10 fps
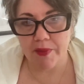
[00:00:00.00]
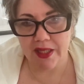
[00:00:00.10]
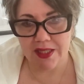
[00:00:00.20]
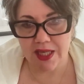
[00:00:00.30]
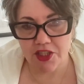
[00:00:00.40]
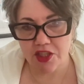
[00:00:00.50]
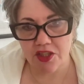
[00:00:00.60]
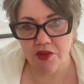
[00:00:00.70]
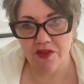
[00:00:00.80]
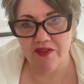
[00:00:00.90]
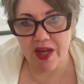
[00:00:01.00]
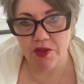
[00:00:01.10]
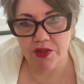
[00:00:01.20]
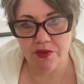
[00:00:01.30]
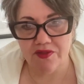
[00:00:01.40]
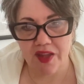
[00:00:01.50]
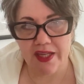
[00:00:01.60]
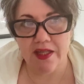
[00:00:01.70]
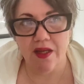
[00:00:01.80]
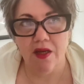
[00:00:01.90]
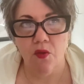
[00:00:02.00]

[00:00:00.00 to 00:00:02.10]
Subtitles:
because I just know the value of, like,